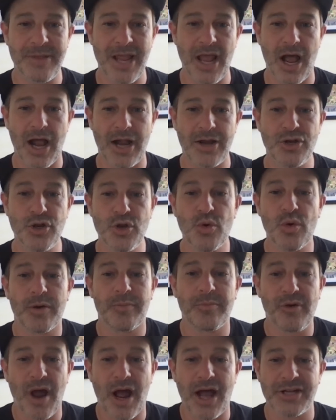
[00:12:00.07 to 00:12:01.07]
me on
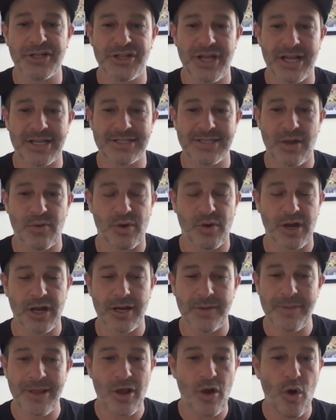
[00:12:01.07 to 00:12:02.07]
newer projects that were
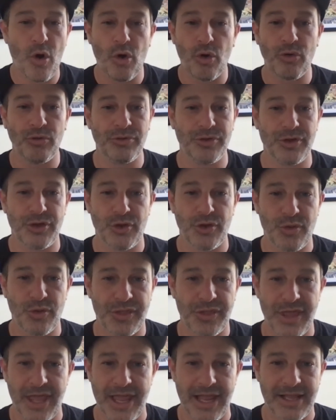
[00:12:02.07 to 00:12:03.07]
going to be a whole new
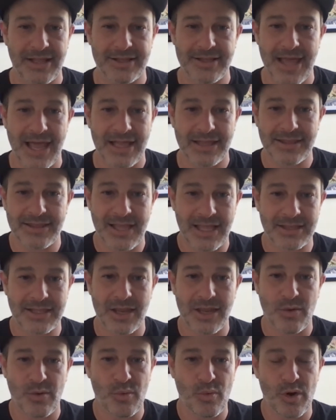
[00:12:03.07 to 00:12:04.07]
thing that
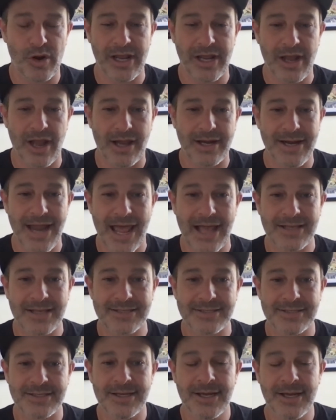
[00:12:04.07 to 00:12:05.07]
they were working on
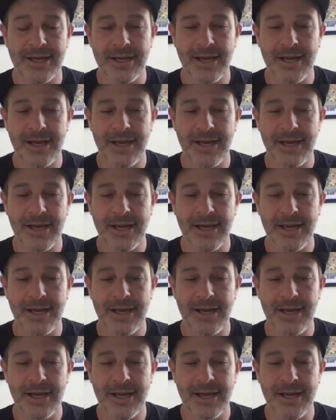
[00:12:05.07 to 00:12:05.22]
next,